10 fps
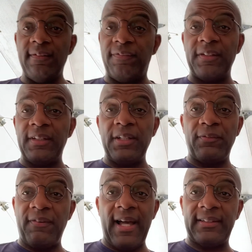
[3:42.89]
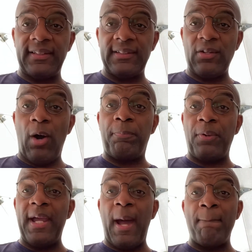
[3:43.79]
for the little foxes or
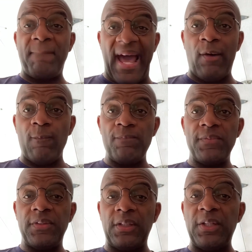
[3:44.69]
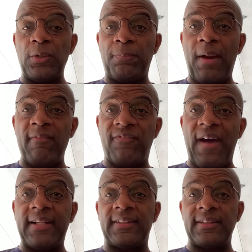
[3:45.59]
pray about the little
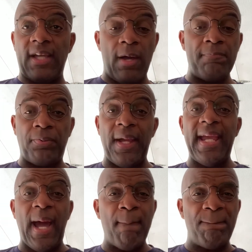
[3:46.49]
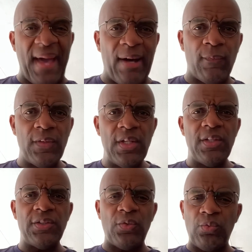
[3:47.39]
foxes and pray about
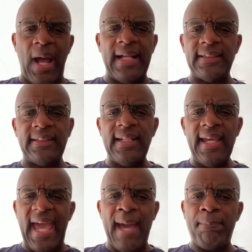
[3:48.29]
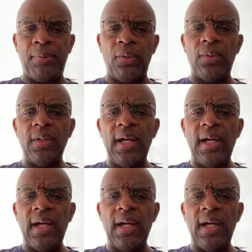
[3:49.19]
the rotten apple.